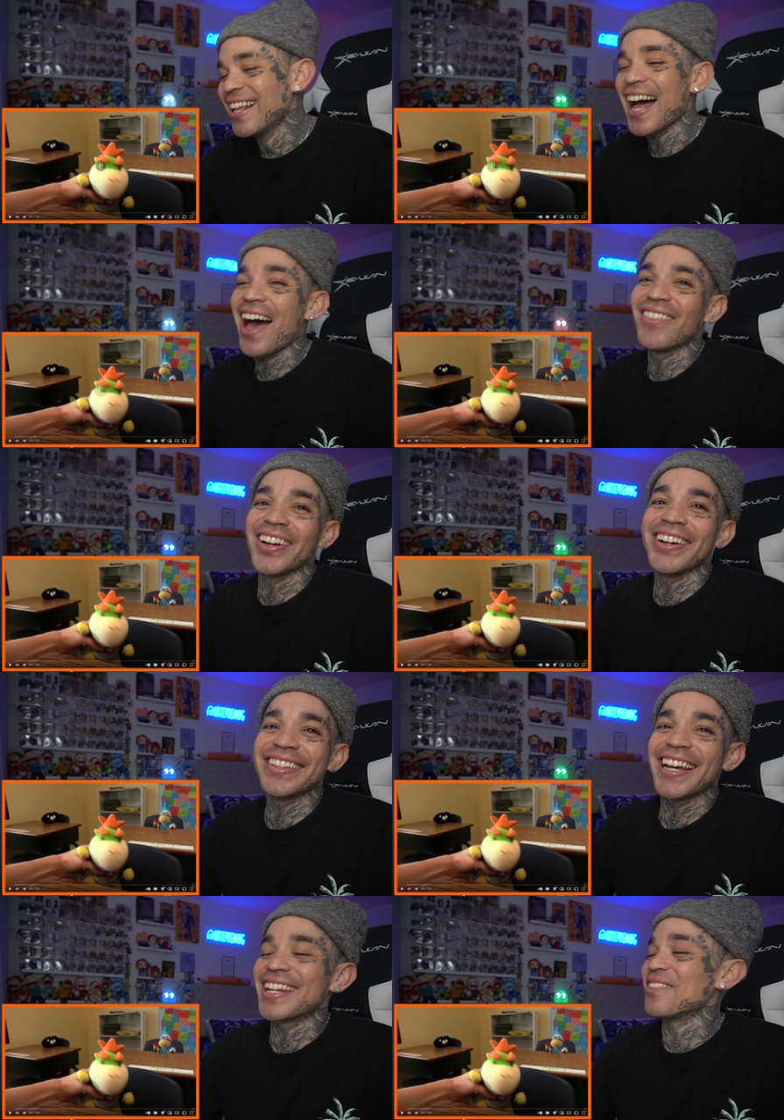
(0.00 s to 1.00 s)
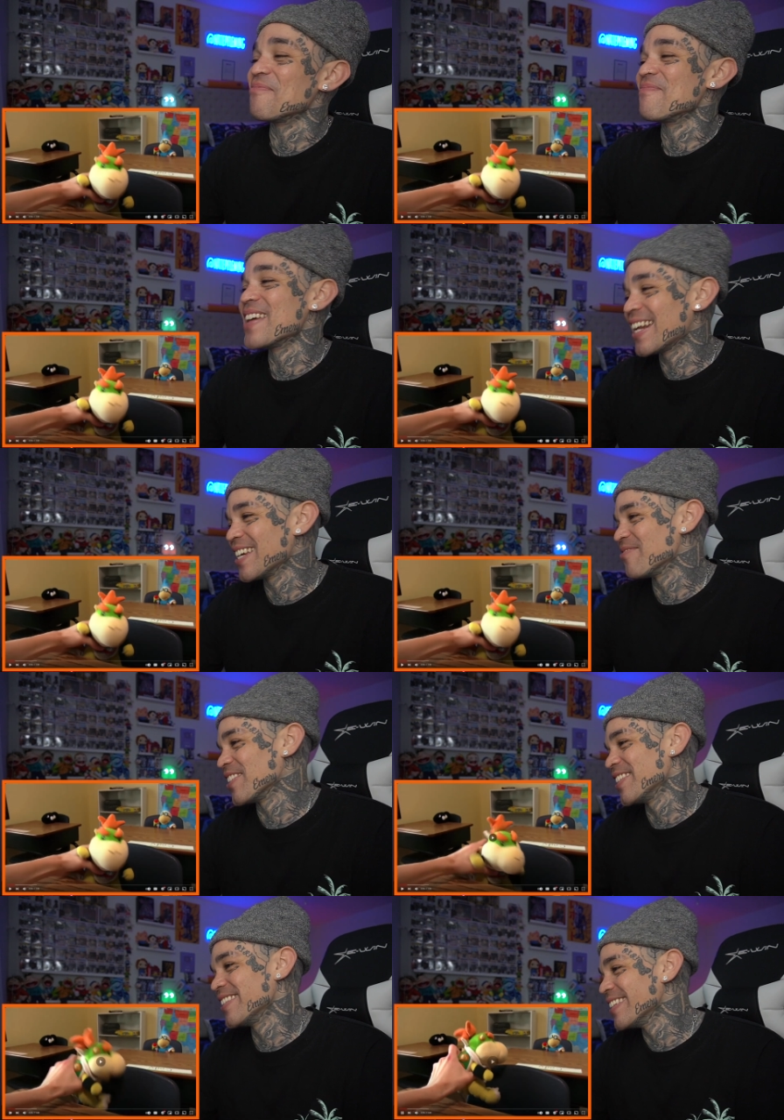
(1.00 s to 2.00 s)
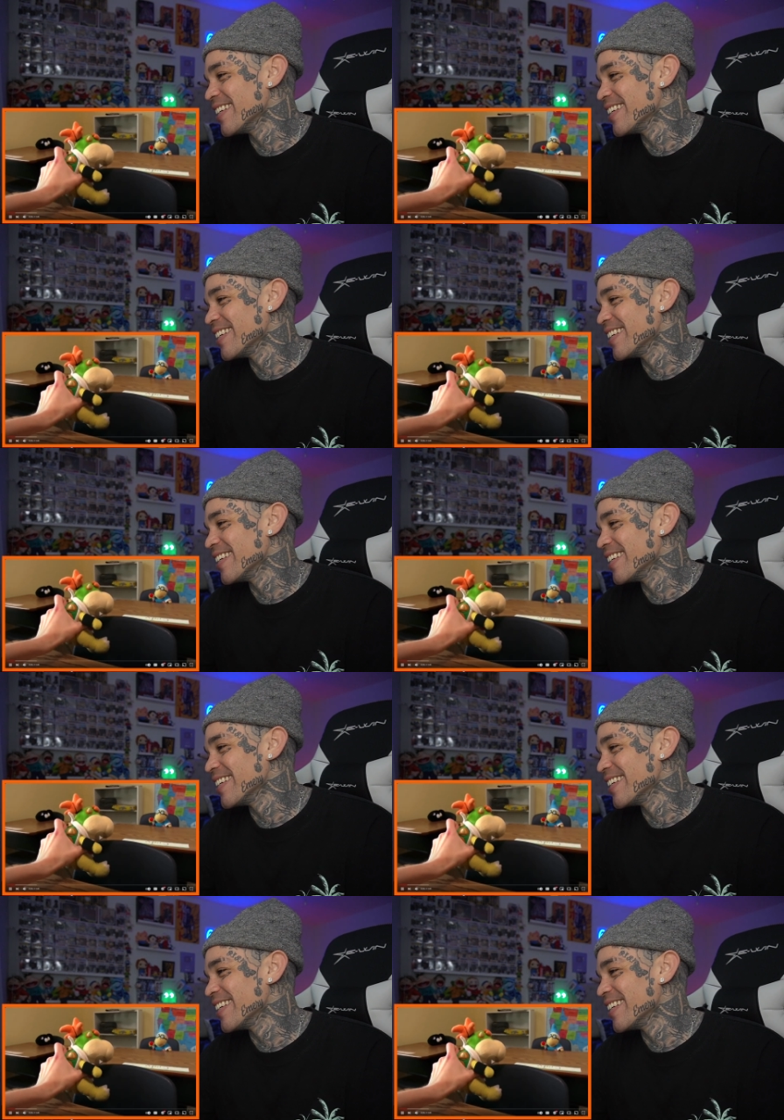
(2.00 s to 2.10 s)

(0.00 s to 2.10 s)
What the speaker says: I haven't heard that in a minute, bro.